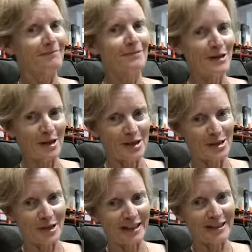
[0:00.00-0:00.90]
You can
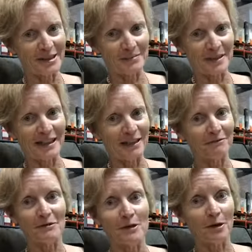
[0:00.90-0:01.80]
train it to PF,
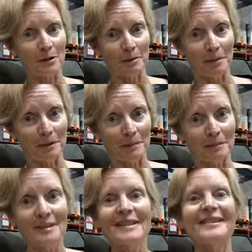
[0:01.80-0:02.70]
not a problem.
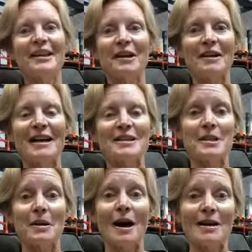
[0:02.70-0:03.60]
All right,
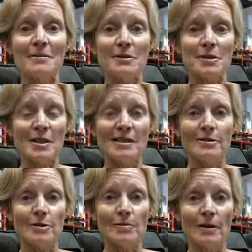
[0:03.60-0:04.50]
so I will see you
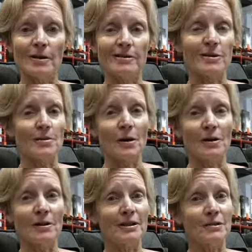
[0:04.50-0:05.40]
tomorrow.
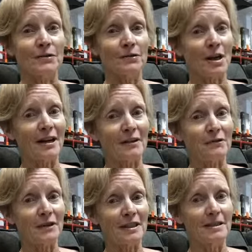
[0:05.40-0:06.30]
Tomorrow is Friday
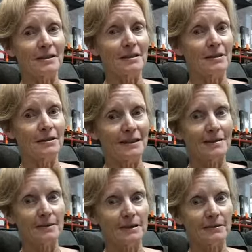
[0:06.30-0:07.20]
Fitness, so anybody